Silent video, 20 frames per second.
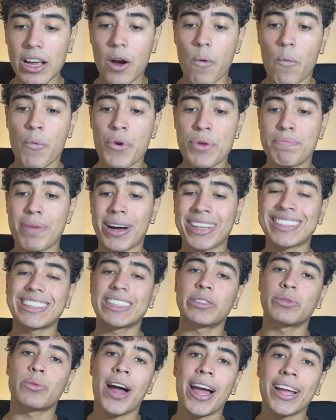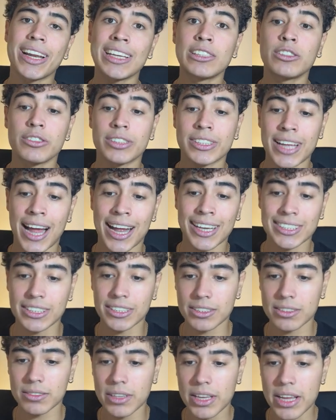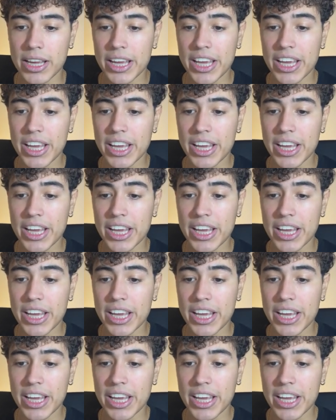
we pass right into the tasks,